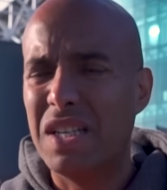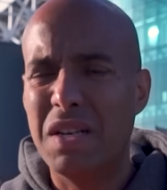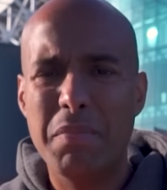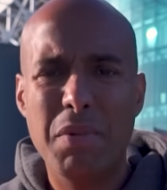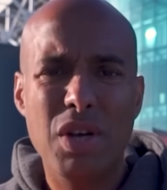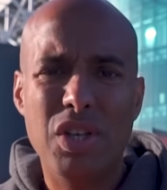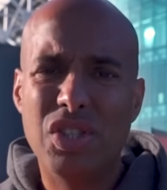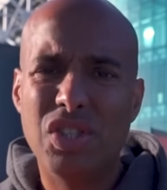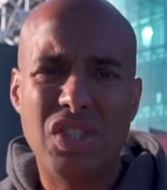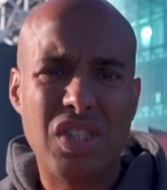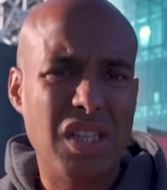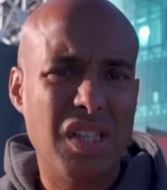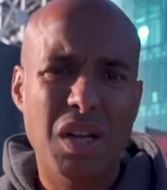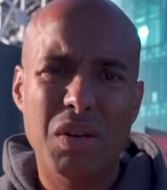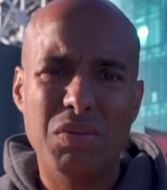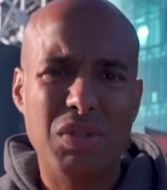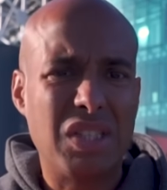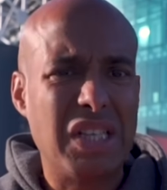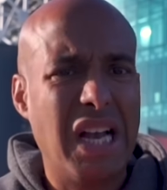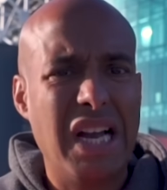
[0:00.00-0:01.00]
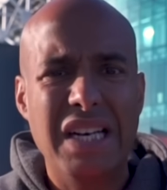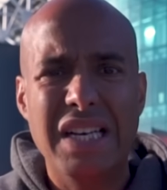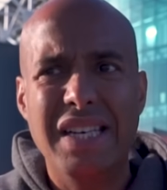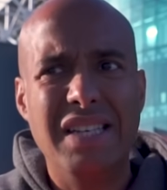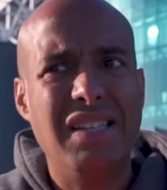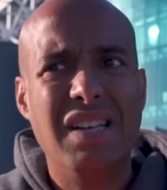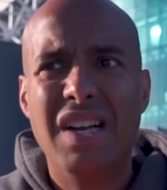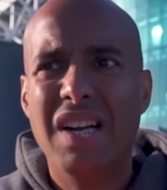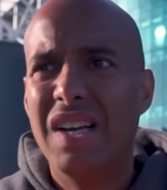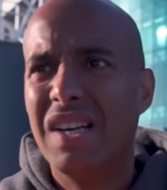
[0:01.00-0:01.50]
an emergency loan
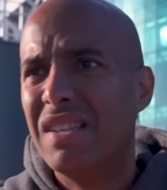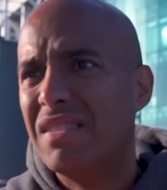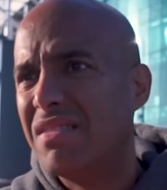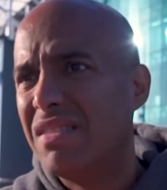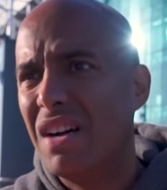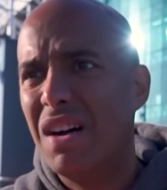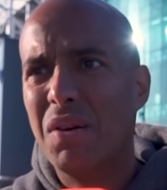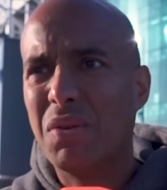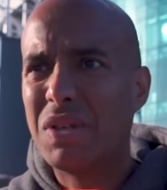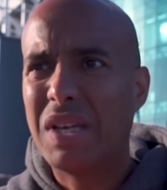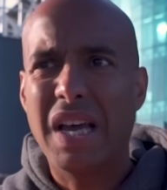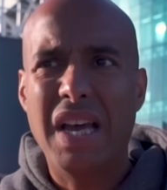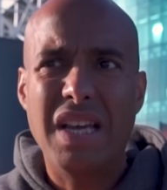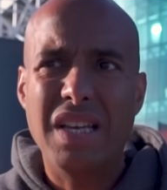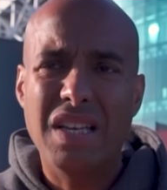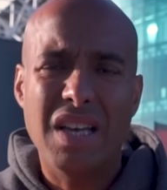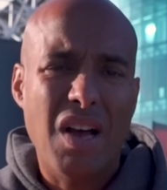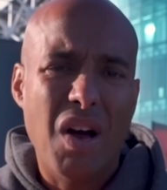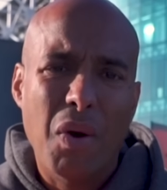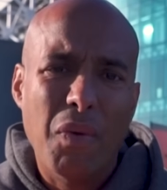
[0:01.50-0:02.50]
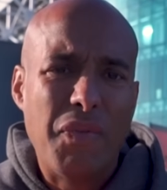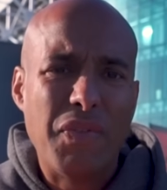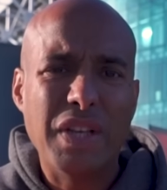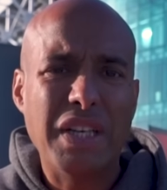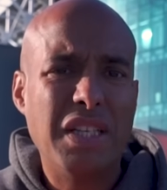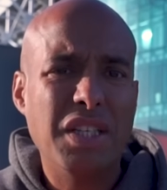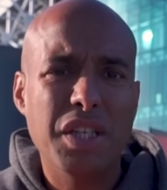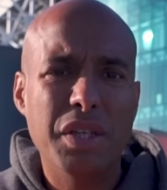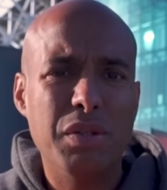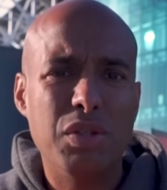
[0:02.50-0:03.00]
signing. Okay, hopefully he
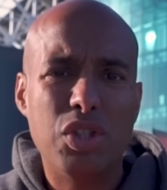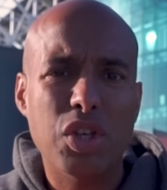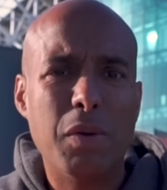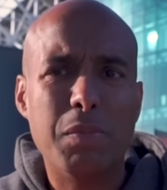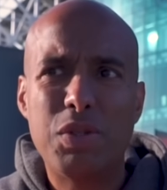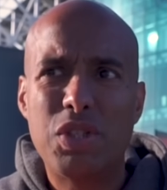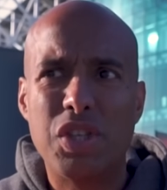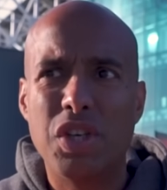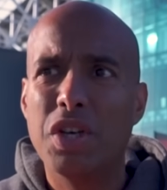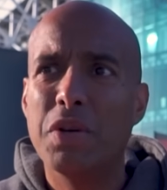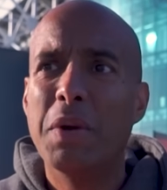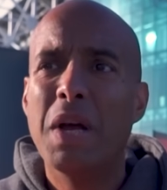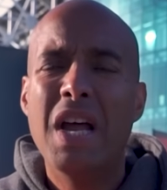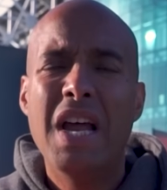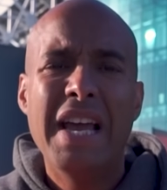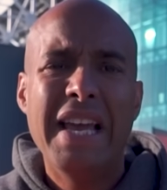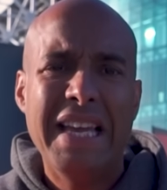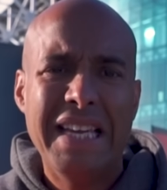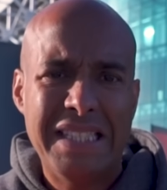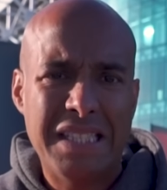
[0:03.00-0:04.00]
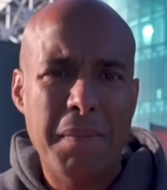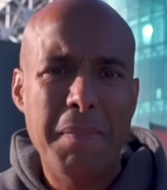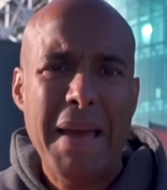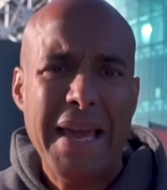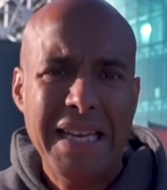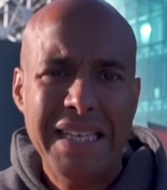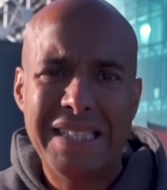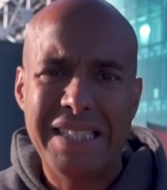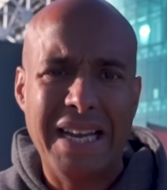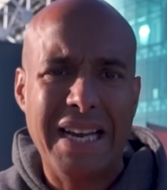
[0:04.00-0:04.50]
can do a job too. He's
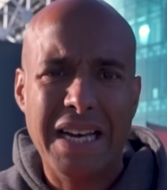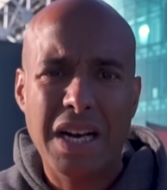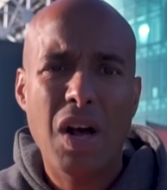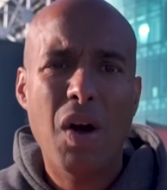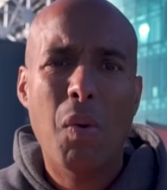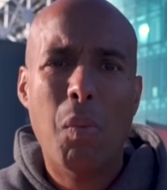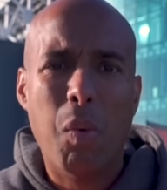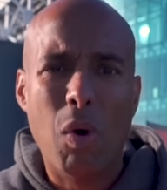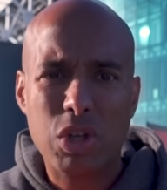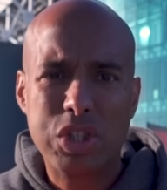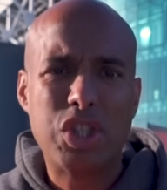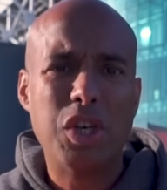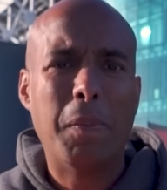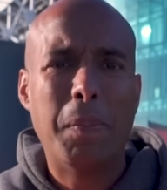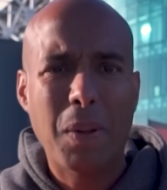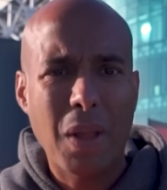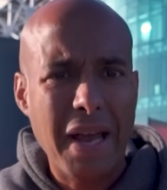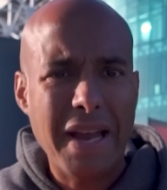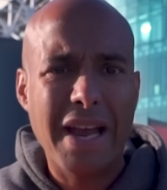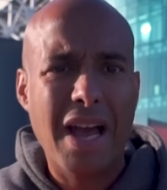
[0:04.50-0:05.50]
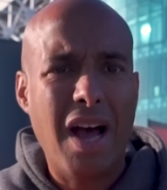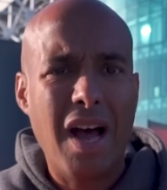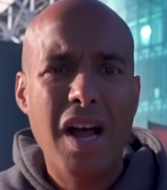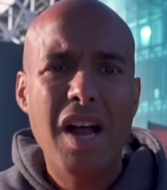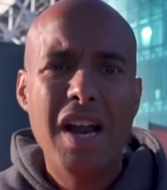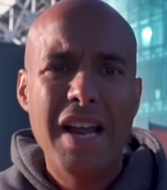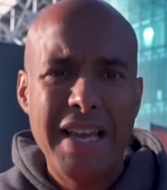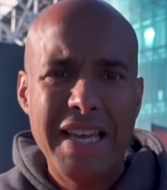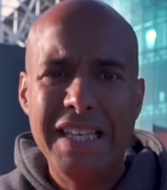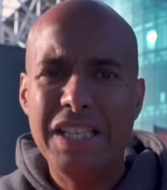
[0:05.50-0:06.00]
amazing. What a player.
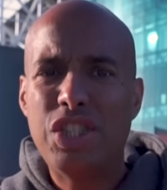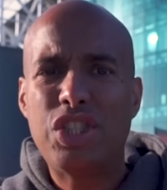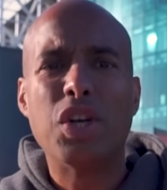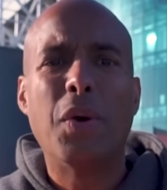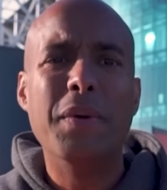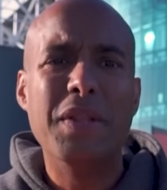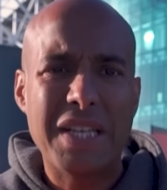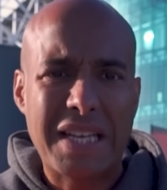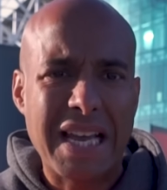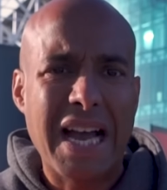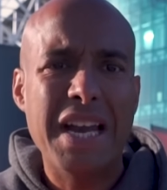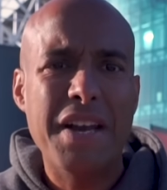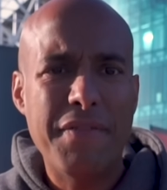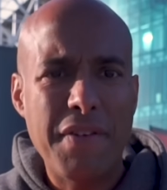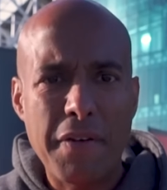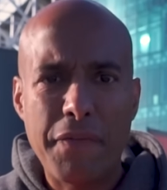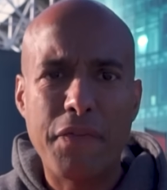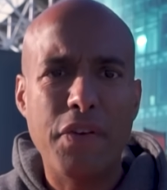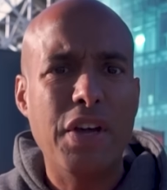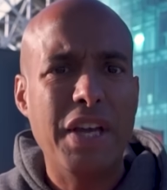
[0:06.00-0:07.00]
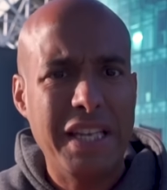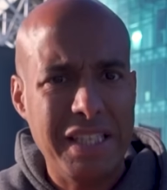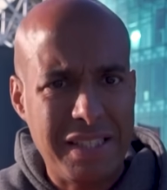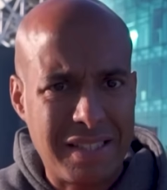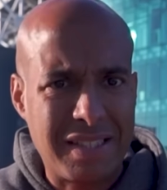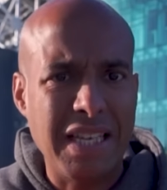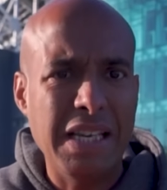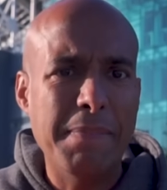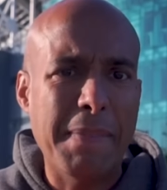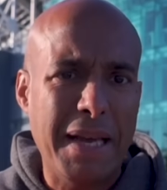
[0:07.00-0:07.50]
He's showing the kind of effort his
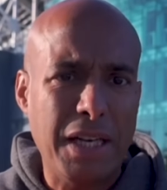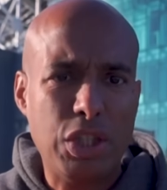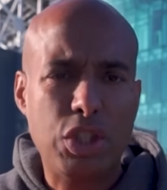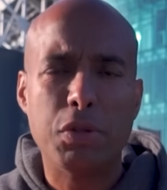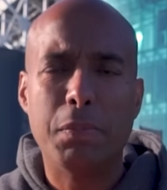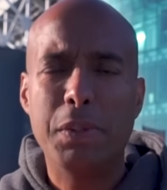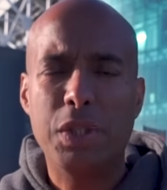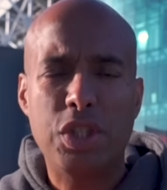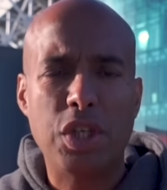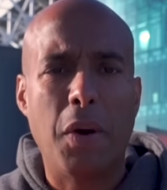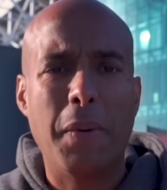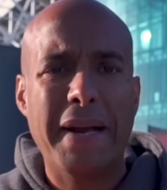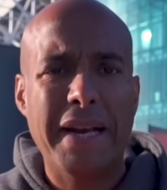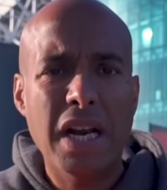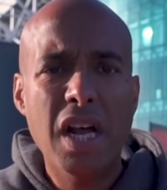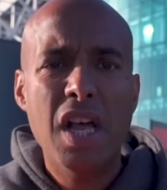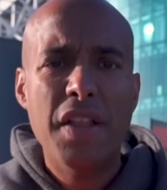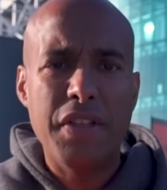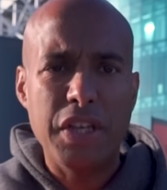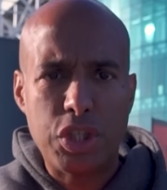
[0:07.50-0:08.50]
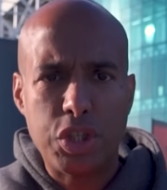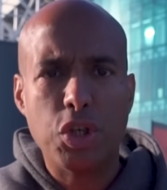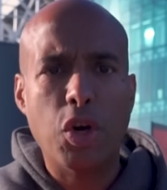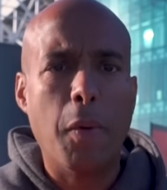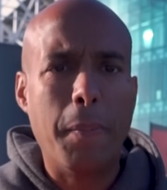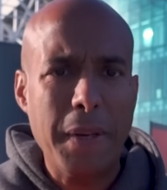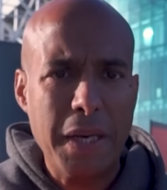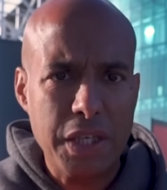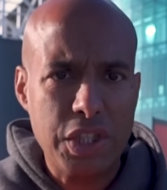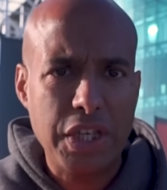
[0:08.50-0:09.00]
teammates should be showing. They should
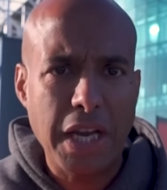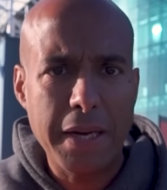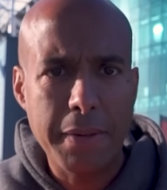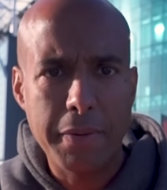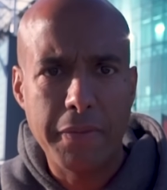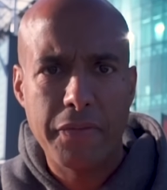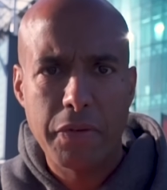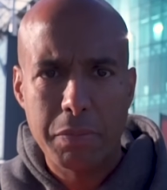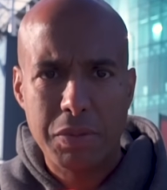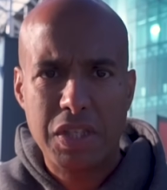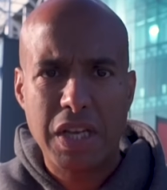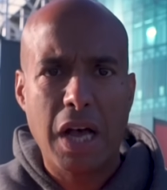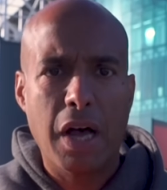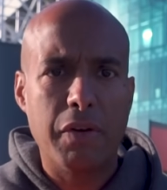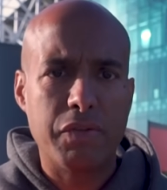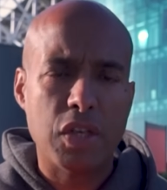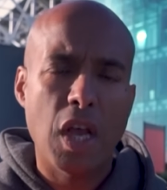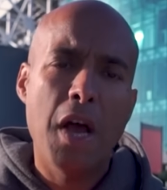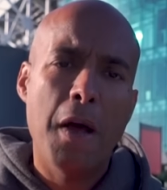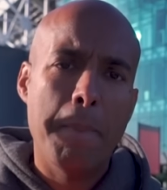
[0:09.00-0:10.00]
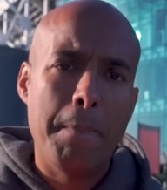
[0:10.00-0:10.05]
all be ashamed of themselves.